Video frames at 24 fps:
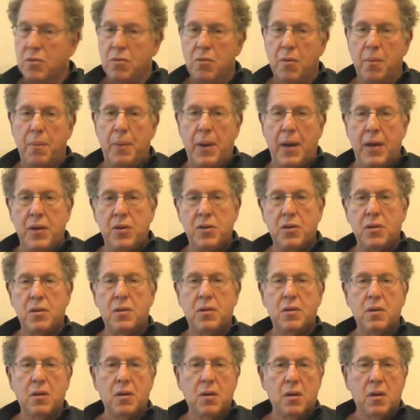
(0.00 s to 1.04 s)
to a patient,
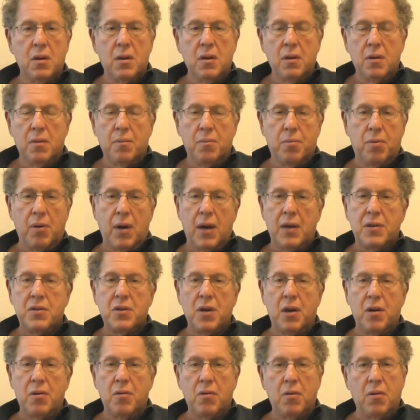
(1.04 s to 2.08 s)

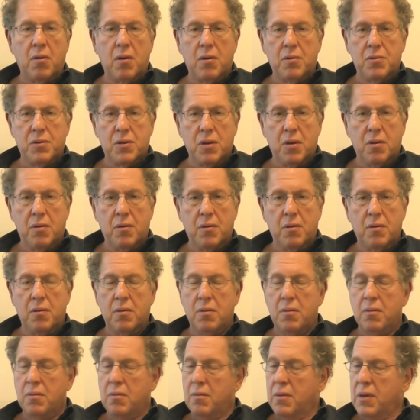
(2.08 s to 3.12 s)
peroxide or ozone,
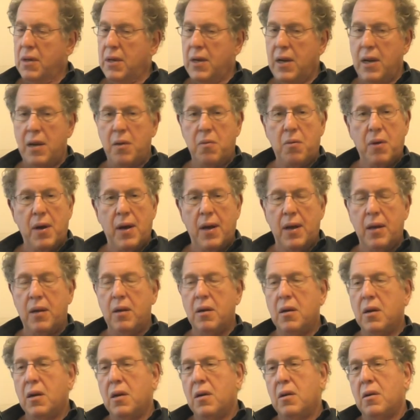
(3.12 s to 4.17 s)
in any way,
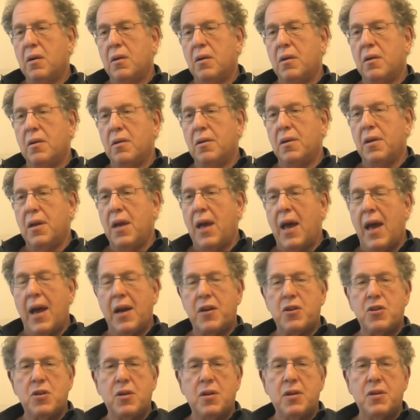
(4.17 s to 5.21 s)
the
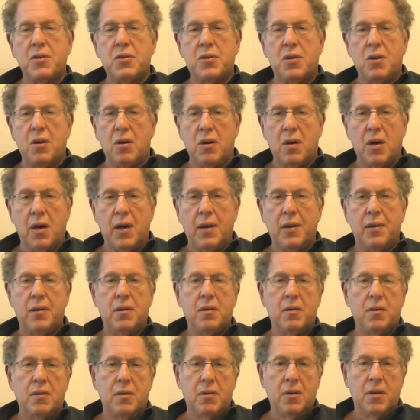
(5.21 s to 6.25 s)
action is gone
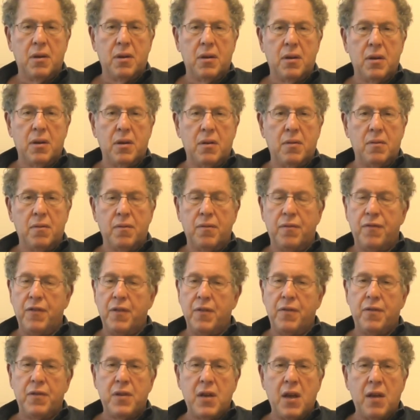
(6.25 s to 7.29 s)
in
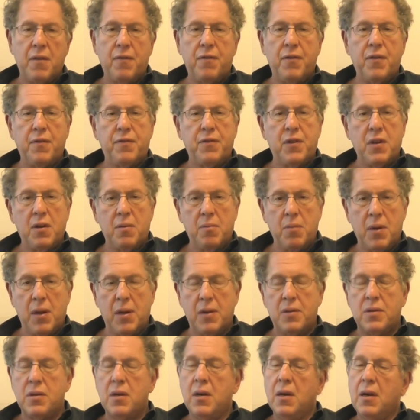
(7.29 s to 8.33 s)
10-15
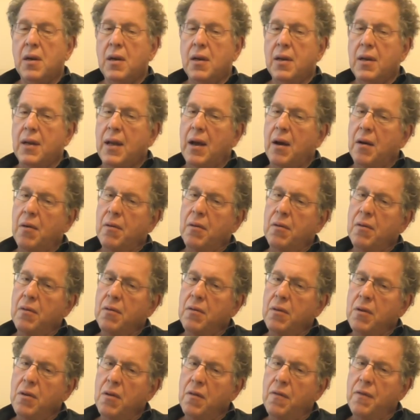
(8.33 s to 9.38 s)
minutes. Now,
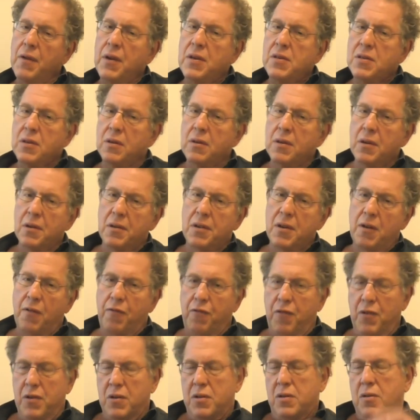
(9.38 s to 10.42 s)
UV is a little
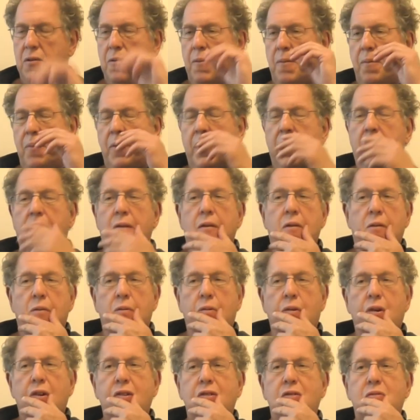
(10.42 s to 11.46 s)
different.
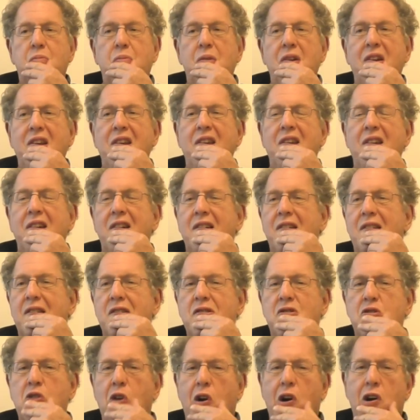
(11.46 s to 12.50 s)
Once we
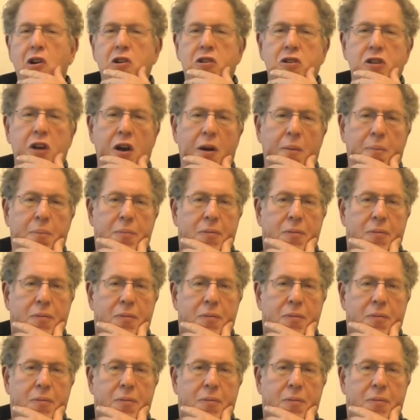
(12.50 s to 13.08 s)
charge up,